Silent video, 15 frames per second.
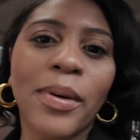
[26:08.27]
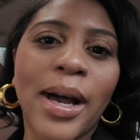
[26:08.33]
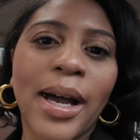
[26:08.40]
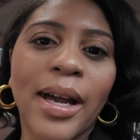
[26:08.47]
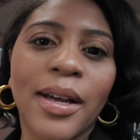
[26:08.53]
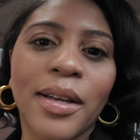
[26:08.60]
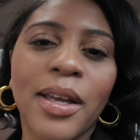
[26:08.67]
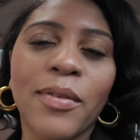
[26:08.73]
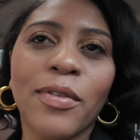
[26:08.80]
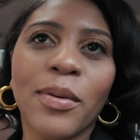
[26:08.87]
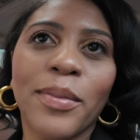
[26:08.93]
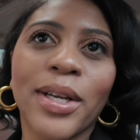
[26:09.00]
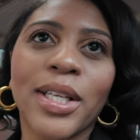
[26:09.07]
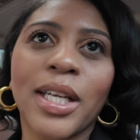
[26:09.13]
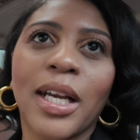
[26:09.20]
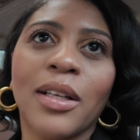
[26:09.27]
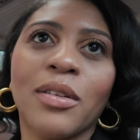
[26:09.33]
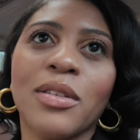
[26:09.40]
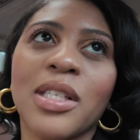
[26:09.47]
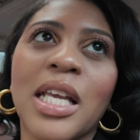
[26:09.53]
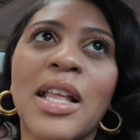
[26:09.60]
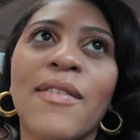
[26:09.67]
pie from
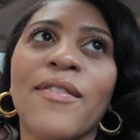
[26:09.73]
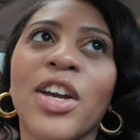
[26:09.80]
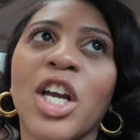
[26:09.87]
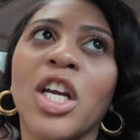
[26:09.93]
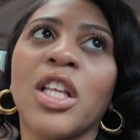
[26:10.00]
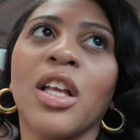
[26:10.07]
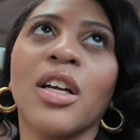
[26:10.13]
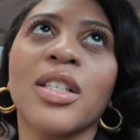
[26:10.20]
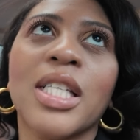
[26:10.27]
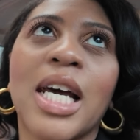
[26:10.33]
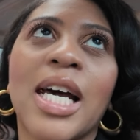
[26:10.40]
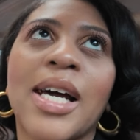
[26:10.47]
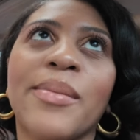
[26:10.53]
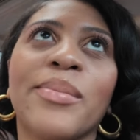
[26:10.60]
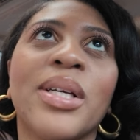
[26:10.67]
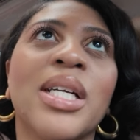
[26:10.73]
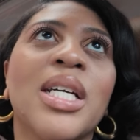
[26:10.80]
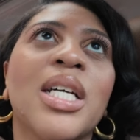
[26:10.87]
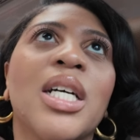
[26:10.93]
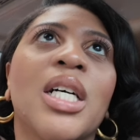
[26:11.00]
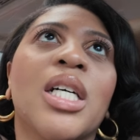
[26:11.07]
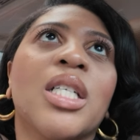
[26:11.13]
McDonald's in a very long time.
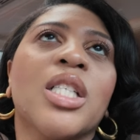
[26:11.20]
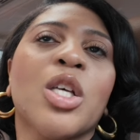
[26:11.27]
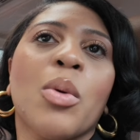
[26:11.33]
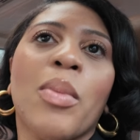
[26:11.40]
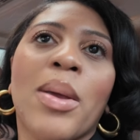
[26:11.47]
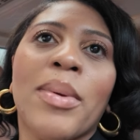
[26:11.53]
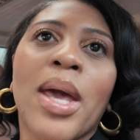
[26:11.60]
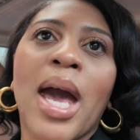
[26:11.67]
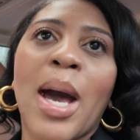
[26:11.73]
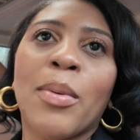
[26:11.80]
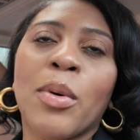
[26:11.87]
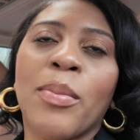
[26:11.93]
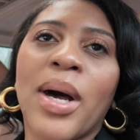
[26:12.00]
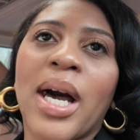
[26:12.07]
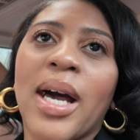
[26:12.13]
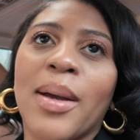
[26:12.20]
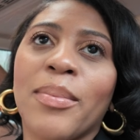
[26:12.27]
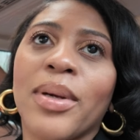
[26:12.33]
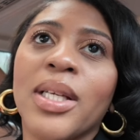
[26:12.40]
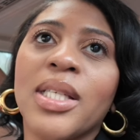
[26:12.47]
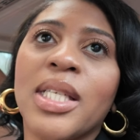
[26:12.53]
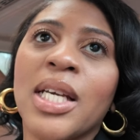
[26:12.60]
So maybe an apple pie,
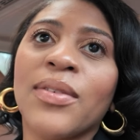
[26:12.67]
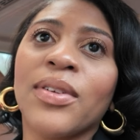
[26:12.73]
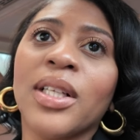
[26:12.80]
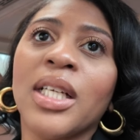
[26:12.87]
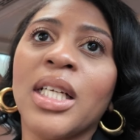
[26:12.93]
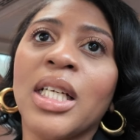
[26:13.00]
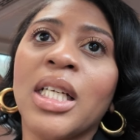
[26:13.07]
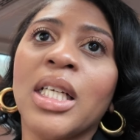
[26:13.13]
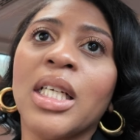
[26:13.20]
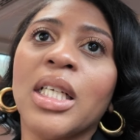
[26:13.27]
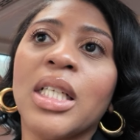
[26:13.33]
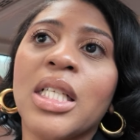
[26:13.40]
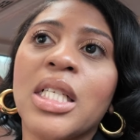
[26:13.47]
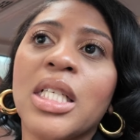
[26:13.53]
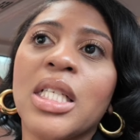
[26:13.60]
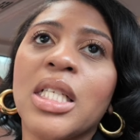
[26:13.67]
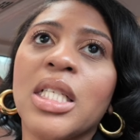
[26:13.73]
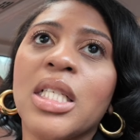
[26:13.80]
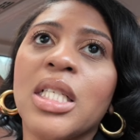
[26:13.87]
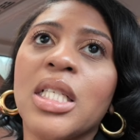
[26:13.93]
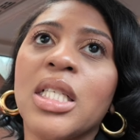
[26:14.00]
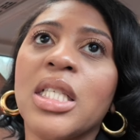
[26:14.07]
but definitely,
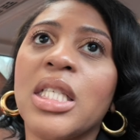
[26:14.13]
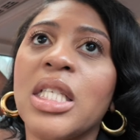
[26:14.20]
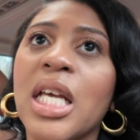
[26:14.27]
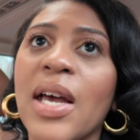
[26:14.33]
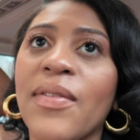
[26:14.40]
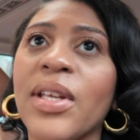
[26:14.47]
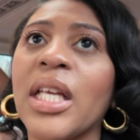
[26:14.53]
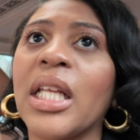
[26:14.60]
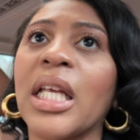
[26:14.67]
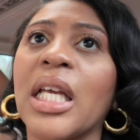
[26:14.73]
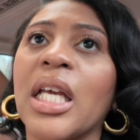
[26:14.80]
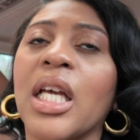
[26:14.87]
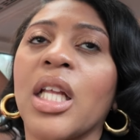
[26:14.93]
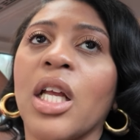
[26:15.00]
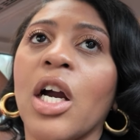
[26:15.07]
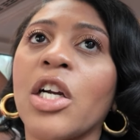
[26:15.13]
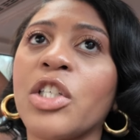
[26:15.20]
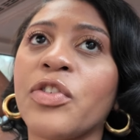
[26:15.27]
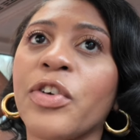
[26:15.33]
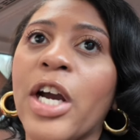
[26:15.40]
definitely a large